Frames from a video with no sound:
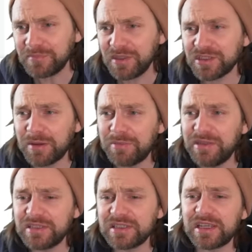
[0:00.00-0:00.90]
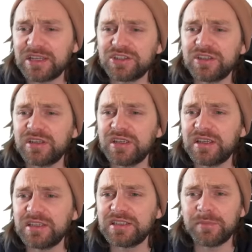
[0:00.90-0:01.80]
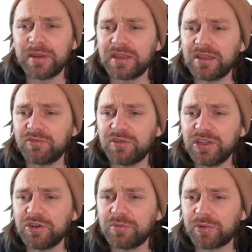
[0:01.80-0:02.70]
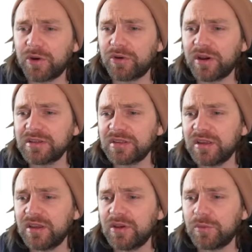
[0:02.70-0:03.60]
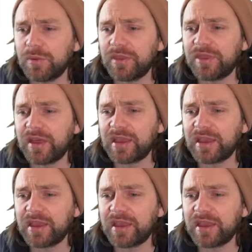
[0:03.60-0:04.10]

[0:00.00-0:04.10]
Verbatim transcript: Champions Ascension is making really good progress with their